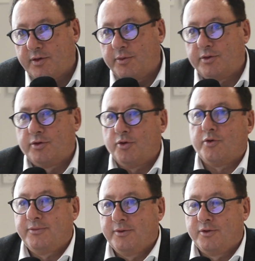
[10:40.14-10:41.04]
we talk
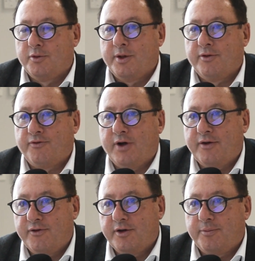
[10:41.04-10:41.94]
about the
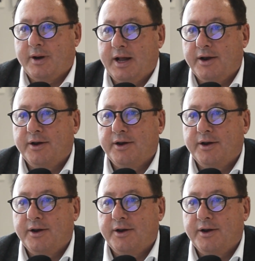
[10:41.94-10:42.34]
5-year plan.